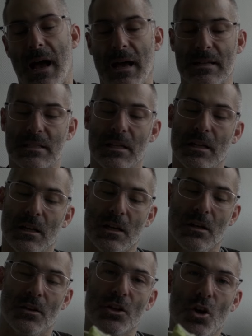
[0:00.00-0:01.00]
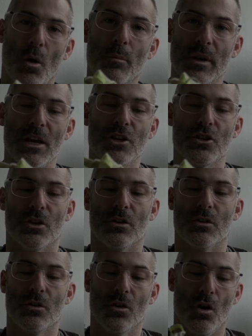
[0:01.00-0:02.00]
And
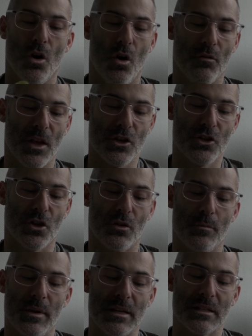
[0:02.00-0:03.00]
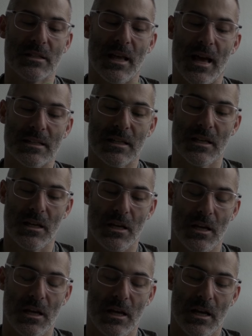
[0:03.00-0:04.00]
combination of that shoe means that
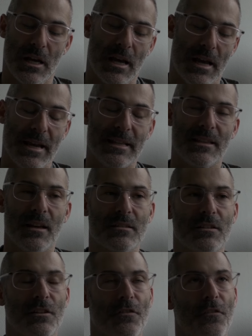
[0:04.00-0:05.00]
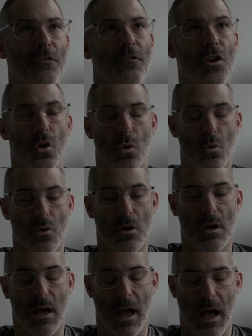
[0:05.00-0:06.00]
it doesn't feel
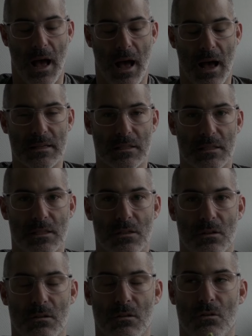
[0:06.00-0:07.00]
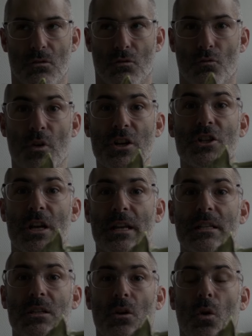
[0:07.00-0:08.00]
as
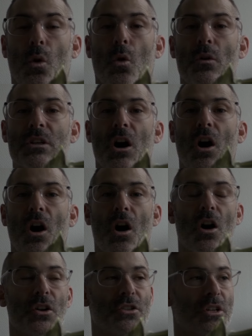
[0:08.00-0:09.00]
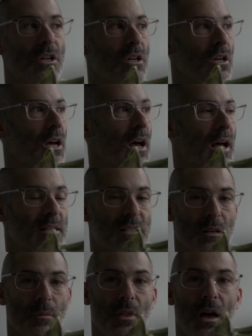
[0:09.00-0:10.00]
rigid or as hard as
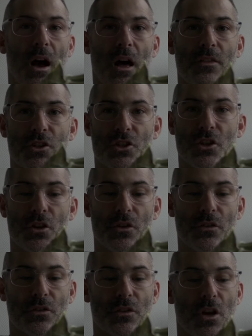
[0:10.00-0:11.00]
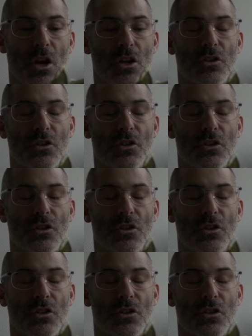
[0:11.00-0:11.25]
some of the other shoes.